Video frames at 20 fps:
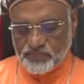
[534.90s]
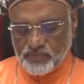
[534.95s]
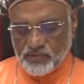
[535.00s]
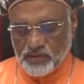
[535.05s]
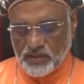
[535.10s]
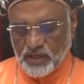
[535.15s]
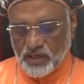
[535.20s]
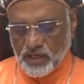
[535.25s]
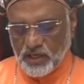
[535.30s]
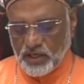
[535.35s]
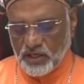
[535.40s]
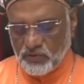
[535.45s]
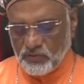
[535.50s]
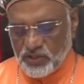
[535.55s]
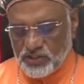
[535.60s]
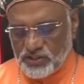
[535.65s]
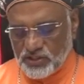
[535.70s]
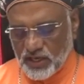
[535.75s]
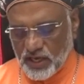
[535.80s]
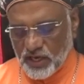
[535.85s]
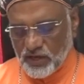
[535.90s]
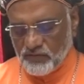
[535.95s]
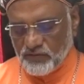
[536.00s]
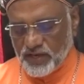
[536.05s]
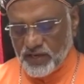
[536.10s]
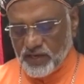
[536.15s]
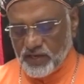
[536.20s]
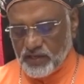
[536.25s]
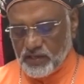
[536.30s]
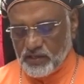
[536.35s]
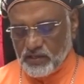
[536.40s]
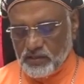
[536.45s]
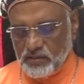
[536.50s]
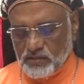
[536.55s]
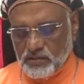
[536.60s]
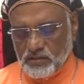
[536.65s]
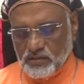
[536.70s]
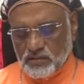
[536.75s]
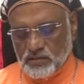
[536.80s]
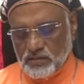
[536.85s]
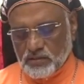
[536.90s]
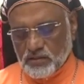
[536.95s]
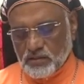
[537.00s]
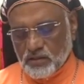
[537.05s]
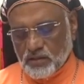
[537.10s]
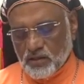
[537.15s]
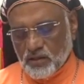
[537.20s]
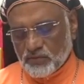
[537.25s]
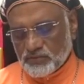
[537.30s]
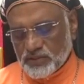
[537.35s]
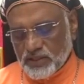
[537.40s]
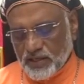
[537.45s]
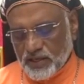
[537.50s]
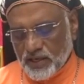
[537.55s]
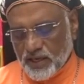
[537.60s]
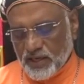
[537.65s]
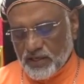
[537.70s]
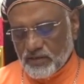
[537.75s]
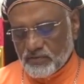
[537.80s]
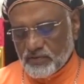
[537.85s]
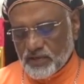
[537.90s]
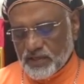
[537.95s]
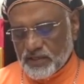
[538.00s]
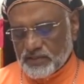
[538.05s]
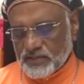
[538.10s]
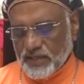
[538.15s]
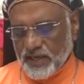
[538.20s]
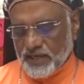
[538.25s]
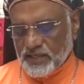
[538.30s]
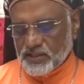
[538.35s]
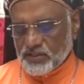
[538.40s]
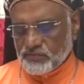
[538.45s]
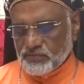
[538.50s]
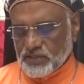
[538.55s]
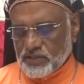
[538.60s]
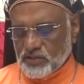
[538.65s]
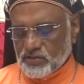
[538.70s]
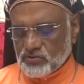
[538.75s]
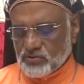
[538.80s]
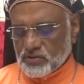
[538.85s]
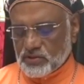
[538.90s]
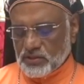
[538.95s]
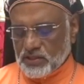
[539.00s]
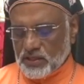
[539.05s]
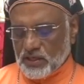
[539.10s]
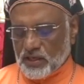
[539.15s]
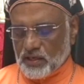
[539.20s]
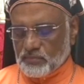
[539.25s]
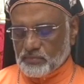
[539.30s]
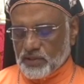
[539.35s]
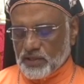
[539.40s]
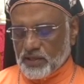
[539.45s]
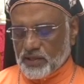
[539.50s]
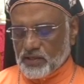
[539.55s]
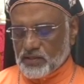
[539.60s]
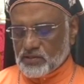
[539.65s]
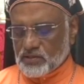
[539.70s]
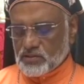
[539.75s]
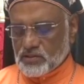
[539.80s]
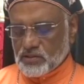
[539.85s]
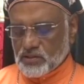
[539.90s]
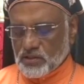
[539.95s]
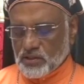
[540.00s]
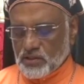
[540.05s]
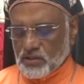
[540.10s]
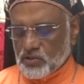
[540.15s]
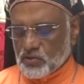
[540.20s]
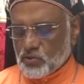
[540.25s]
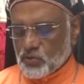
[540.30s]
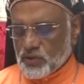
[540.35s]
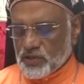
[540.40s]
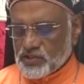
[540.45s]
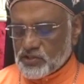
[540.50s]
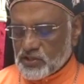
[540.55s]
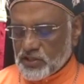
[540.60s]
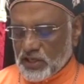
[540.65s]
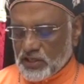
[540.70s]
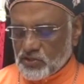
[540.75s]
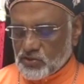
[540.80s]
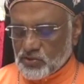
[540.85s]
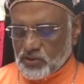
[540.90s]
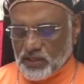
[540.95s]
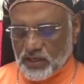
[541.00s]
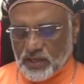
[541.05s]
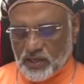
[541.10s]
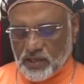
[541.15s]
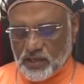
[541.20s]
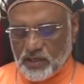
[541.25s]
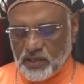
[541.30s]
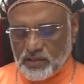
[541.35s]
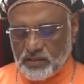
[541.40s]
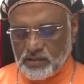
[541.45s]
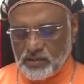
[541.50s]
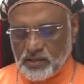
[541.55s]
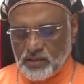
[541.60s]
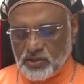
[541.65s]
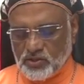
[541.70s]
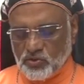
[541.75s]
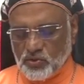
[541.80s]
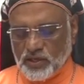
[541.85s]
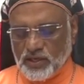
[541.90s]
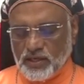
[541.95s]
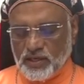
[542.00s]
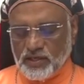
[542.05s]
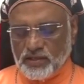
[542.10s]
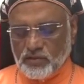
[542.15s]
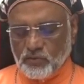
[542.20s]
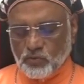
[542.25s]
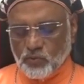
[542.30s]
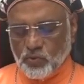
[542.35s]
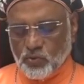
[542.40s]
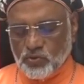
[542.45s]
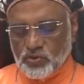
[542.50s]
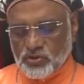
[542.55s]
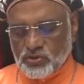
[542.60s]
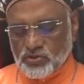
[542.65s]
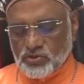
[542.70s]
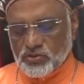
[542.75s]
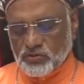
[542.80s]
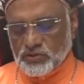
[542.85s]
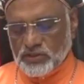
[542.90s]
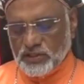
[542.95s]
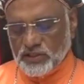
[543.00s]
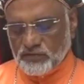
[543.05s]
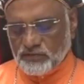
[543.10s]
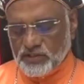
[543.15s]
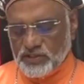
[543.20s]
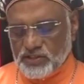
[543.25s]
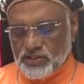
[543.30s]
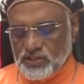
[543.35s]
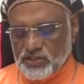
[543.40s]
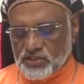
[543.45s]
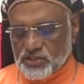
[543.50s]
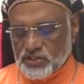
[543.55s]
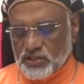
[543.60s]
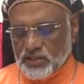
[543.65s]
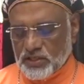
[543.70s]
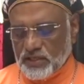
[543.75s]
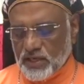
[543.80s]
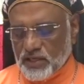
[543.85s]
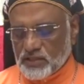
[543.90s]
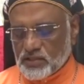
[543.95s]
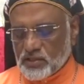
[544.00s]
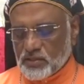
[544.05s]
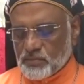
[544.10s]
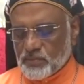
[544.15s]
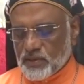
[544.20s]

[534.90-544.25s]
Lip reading: He was aware of the arrival and the activities of the Carmelites who were sent to Kerala to heal the wounds of the divisions created by the